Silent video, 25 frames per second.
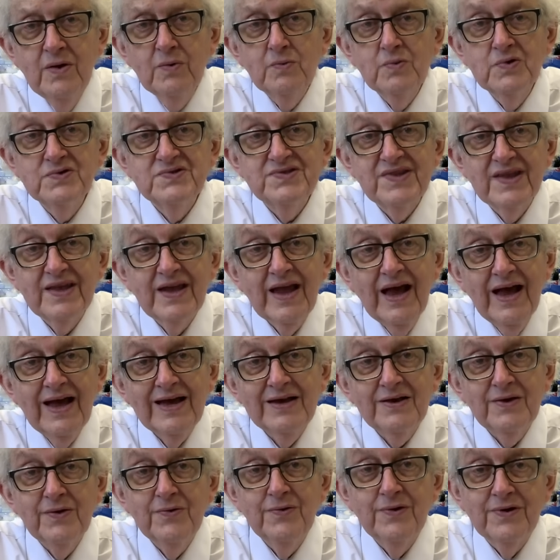was the
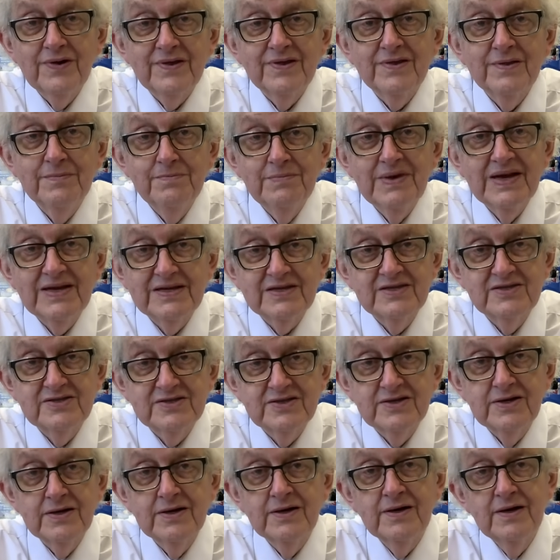alloy, the
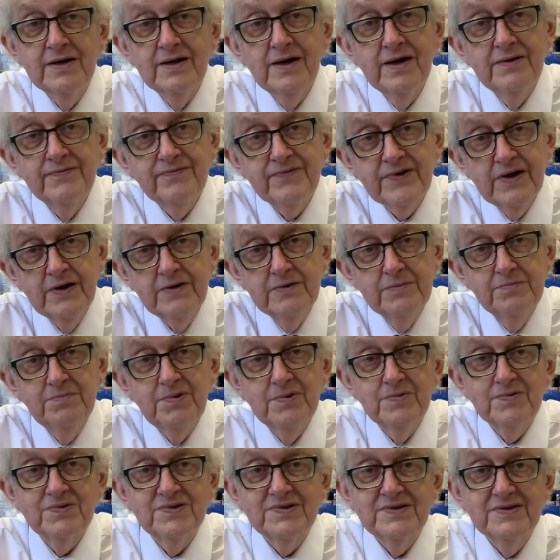mixture of
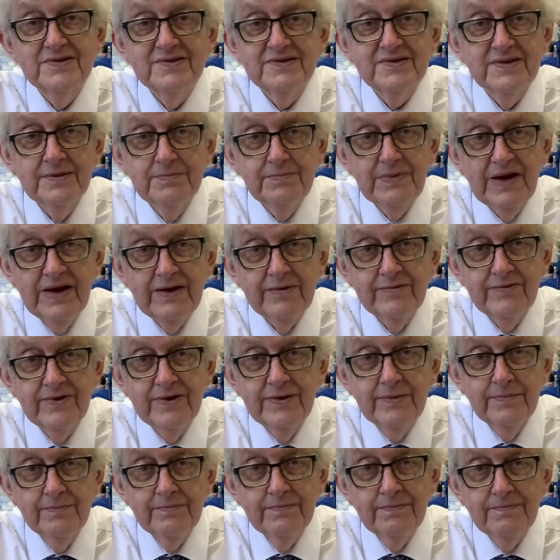cobalt and
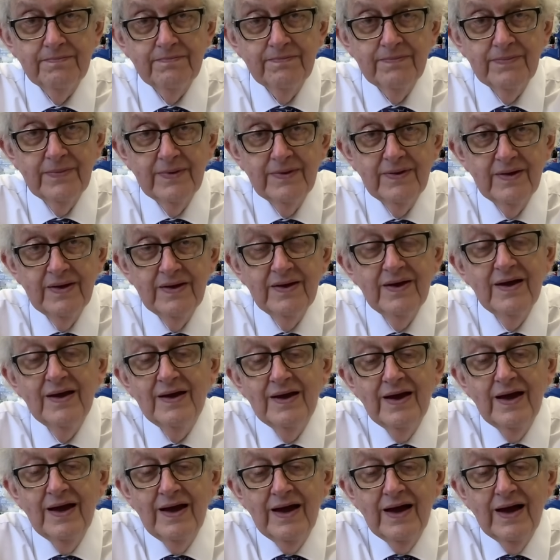samarium.
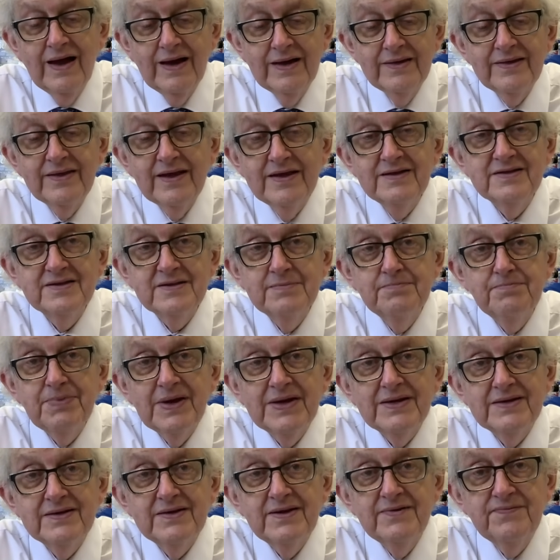And there's a
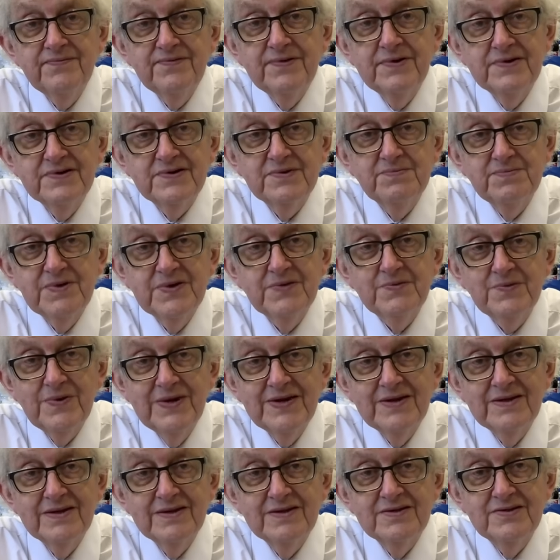big difference
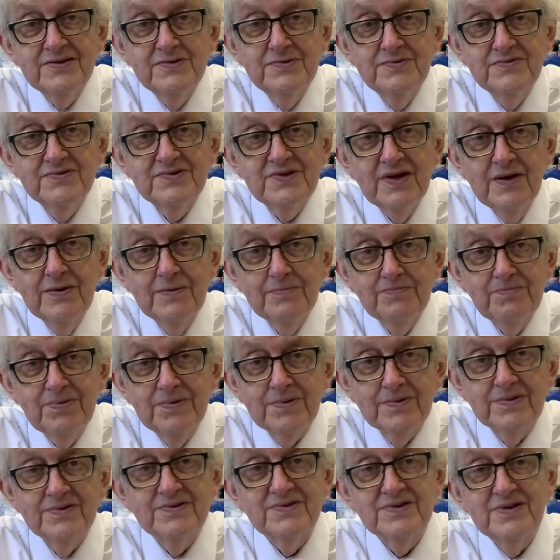between the two
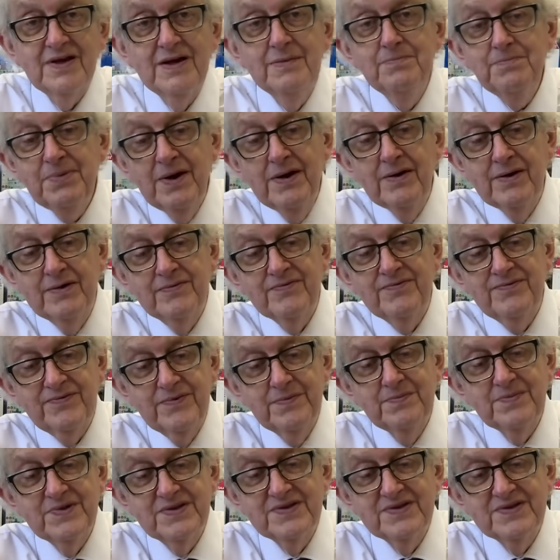samples, apart from